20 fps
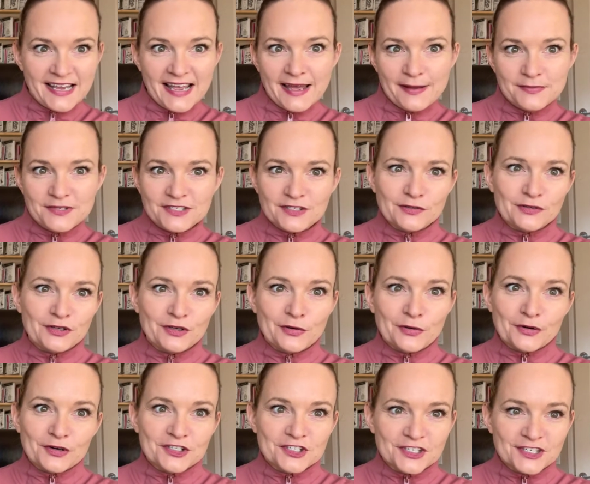absolutely
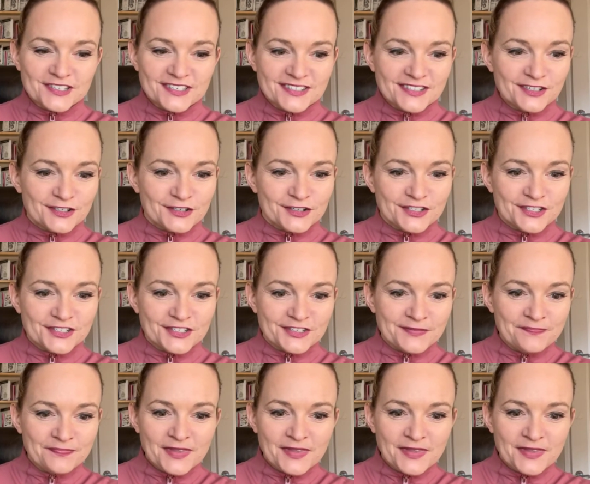gorgeous. There's